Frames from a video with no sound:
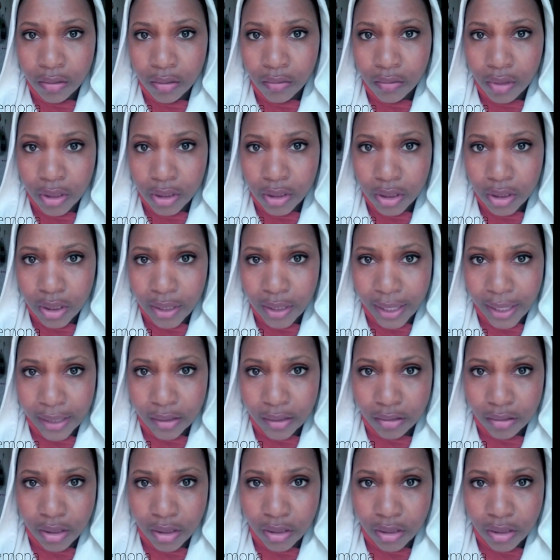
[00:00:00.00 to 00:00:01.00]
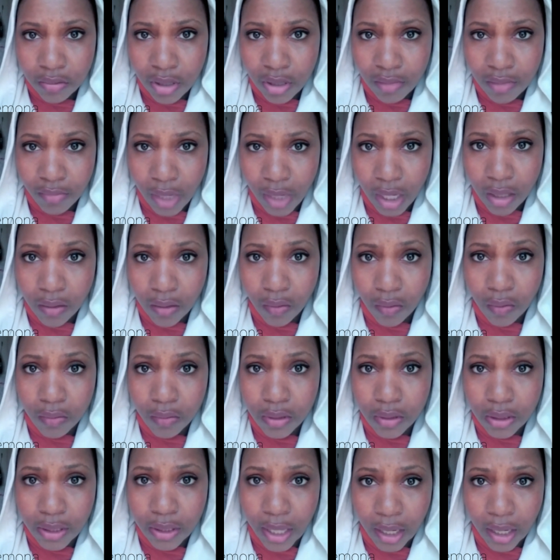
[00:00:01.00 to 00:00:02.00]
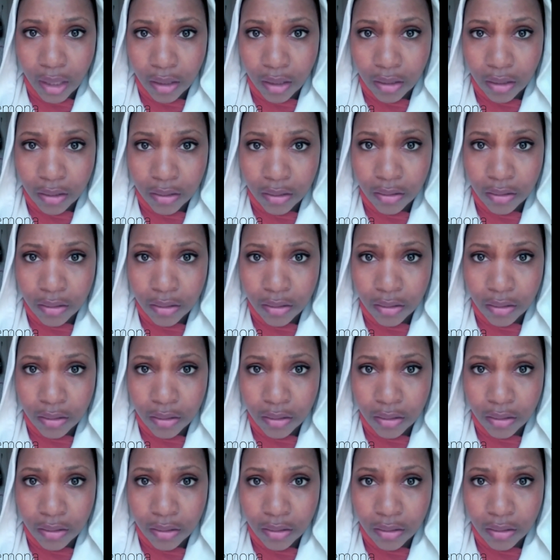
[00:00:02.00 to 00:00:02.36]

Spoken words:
What shall I do to win my lord again?